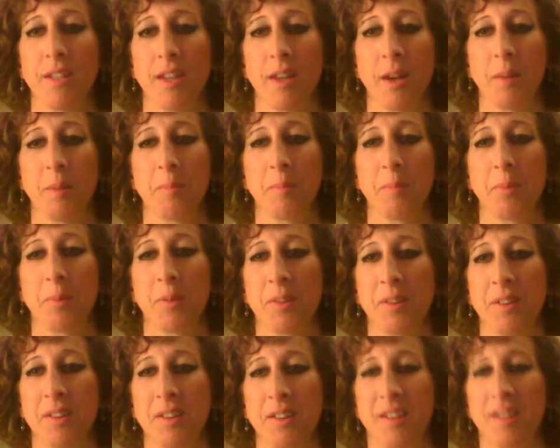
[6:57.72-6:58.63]

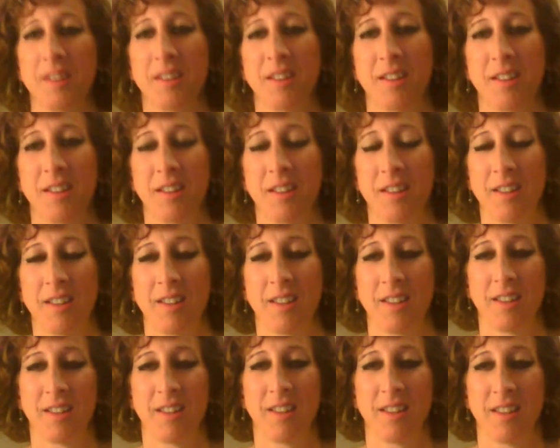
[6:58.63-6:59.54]

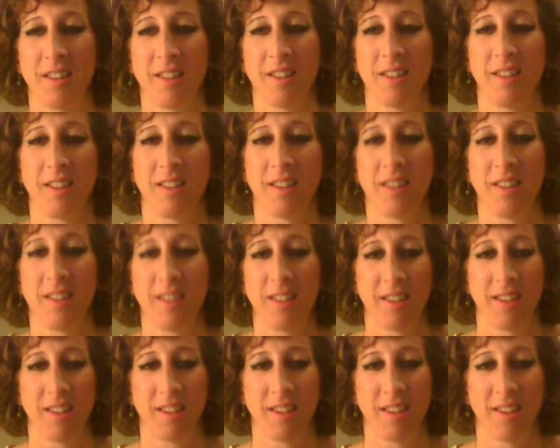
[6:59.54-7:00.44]

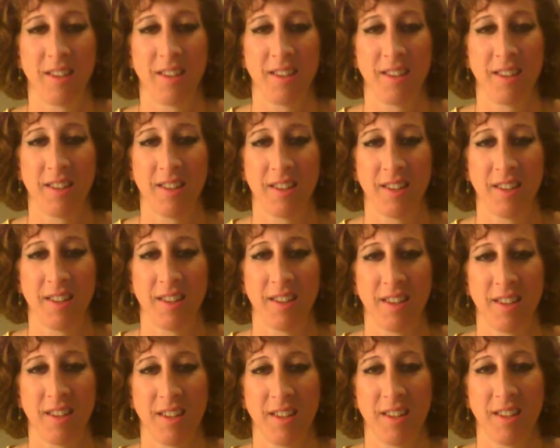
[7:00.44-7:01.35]

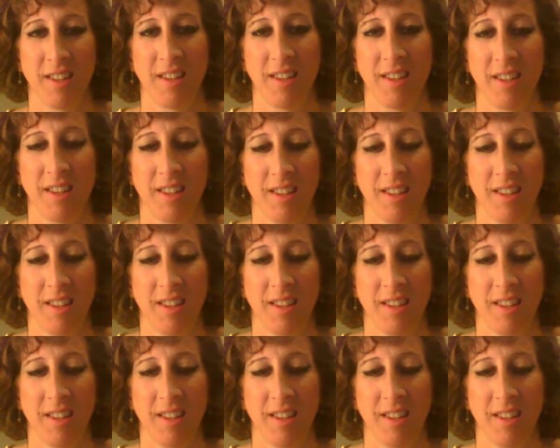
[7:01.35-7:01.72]
The person shown says nothing.